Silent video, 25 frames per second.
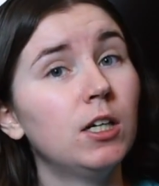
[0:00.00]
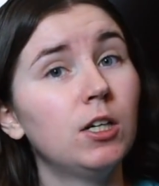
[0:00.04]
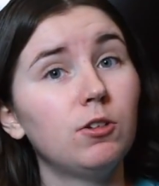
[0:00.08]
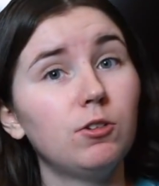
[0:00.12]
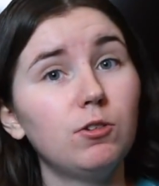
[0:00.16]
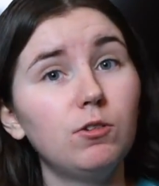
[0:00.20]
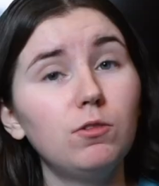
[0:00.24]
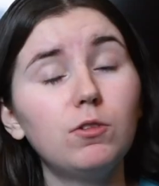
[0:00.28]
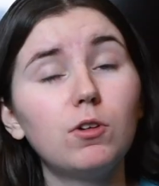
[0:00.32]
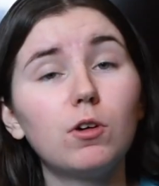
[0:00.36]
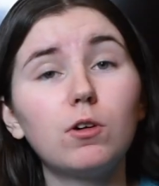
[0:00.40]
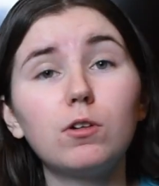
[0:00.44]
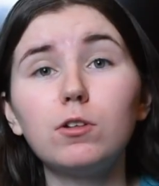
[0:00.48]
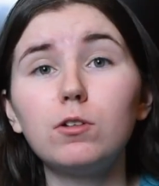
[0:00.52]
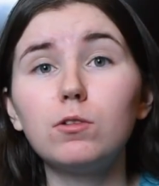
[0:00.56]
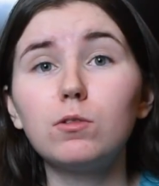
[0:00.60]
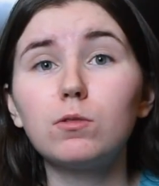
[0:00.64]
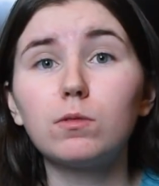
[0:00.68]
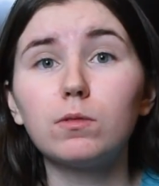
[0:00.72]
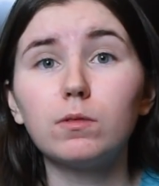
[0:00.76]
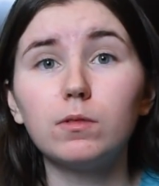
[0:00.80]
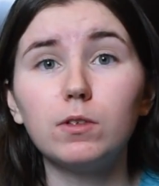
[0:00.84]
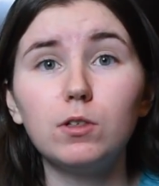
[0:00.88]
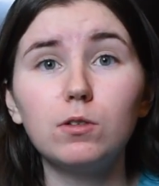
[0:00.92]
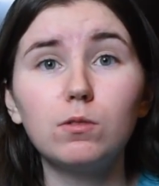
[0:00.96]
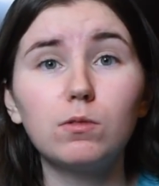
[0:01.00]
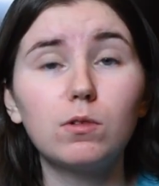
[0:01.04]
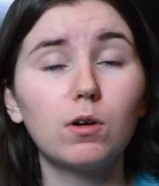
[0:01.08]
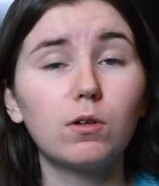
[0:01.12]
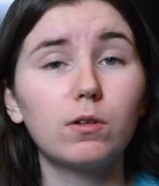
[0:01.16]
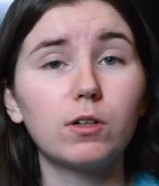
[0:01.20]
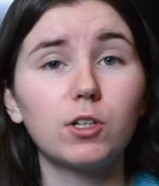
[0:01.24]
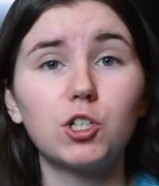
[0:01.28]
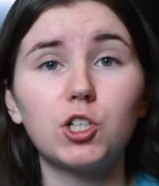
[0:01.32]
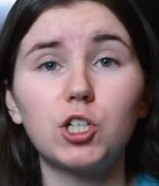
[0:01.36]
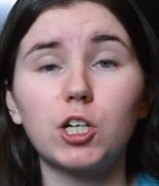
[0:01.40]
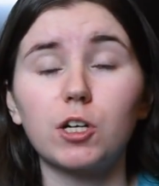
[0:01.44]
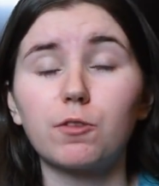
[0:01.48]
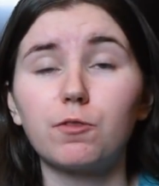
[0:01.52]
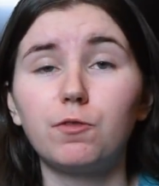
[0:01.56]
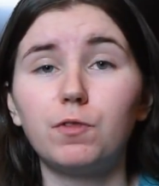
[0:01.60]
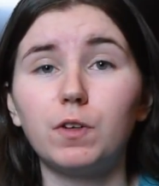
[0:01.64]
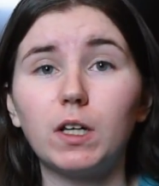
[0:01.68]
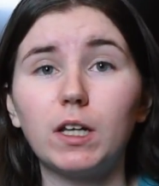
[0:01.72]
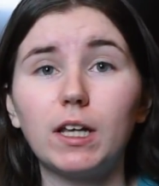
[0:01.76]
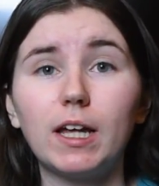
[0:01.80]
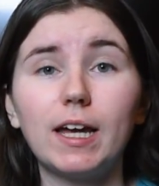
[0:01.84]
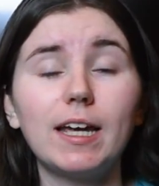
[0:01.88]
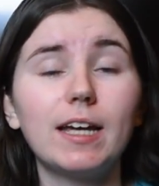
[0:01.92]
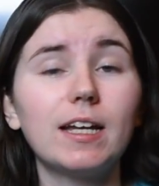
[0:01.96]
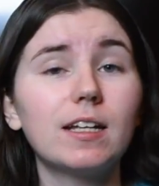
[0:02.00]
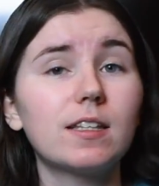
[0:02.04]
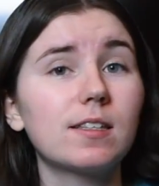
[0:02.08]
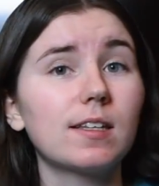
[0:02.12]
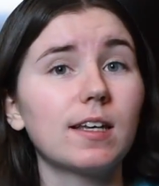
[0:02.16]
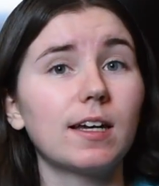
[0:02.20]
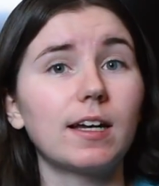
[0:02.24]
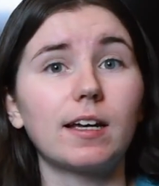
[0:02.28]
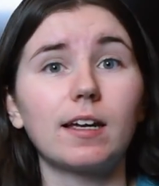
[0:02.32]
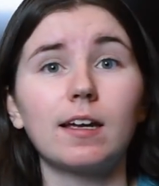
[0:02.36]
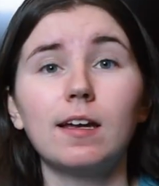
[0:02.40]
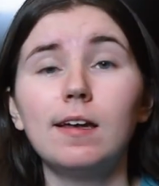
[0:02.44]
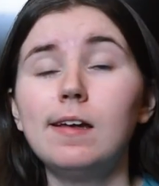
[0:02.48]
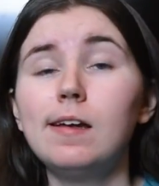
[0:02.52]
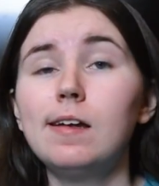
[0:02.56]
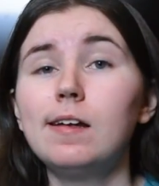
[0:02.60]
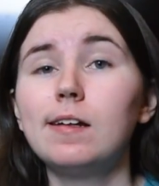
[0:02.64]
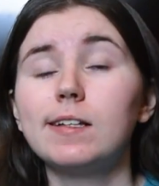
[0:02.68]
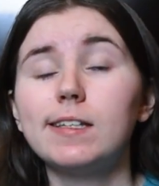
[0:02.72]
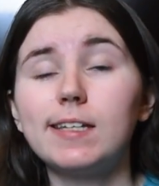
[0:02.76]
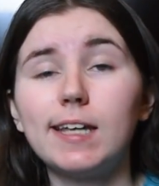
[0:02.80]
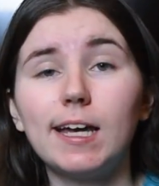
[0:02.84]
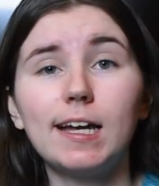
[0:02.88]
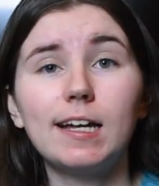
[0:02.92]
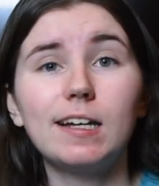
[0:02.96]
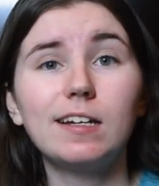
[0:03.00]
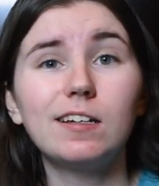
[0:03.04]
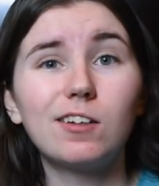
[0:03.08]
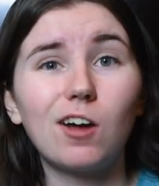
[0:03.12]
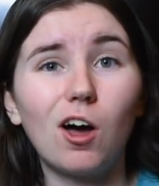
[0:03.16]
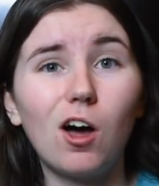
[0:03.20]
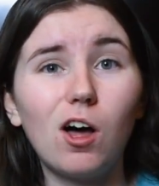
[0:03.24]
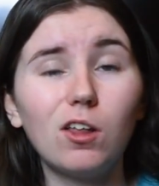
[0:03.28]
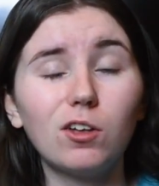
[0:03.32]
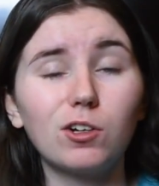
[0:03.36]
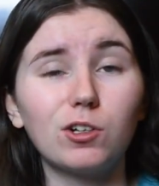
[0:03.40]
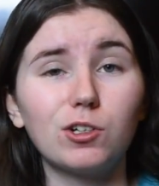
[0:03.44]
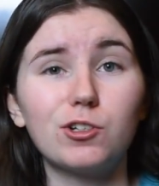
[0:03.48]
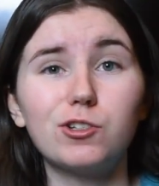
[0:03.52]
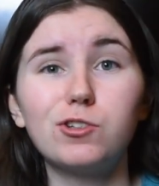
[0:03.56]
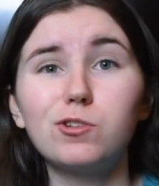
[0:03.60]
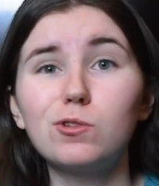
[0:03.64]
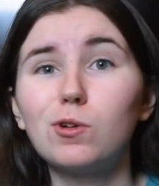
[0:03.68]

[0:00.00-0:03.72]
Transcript: You know, you go to Chick-fil-A, it's like $10.